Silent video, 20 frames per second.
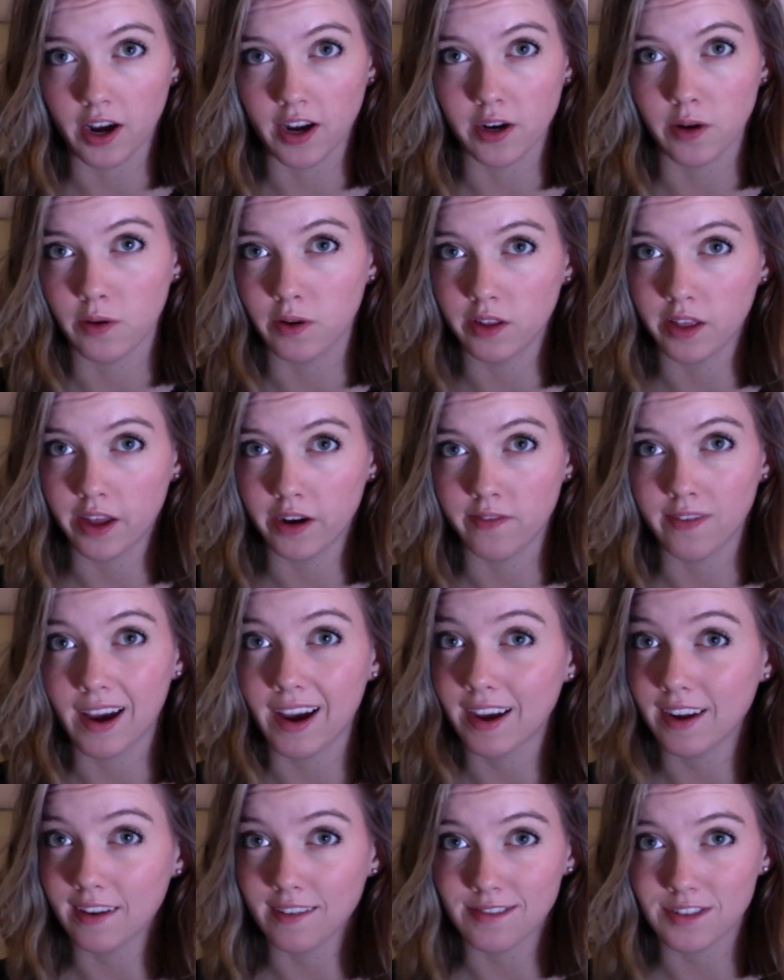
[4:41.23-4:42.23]
I know a lot of
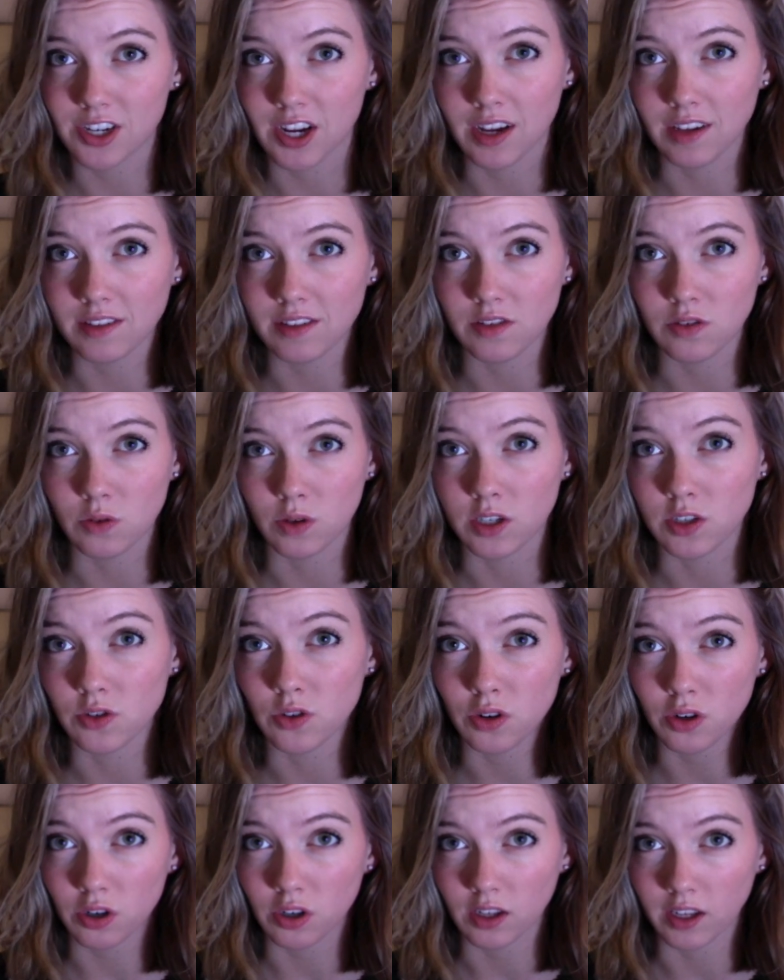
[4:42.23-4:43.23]
INFJs enjoy
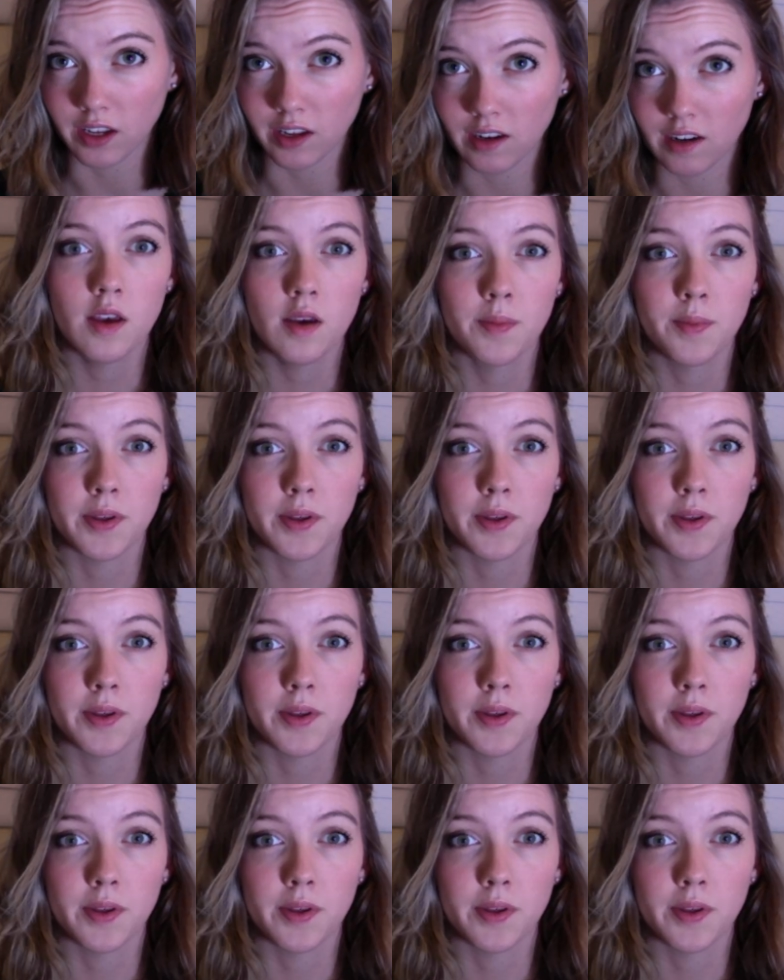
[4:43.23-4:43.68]
journaling,